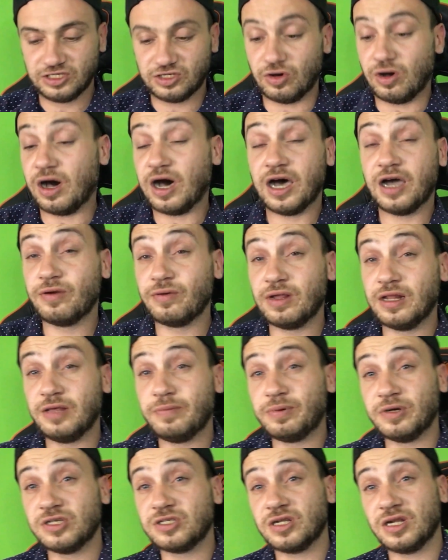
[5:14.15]
So I really
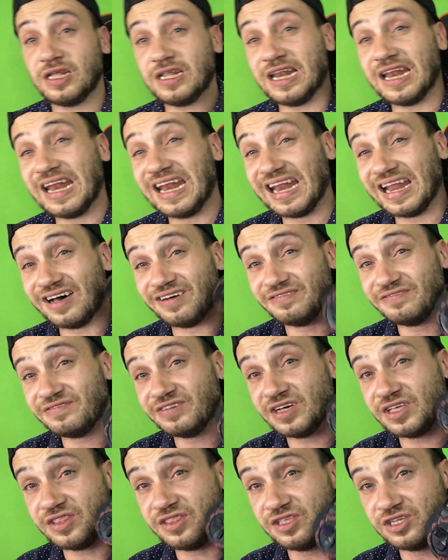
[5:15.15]
personally
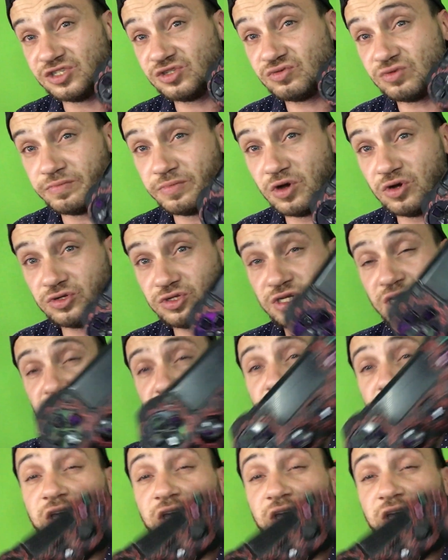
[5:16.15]
love this remote.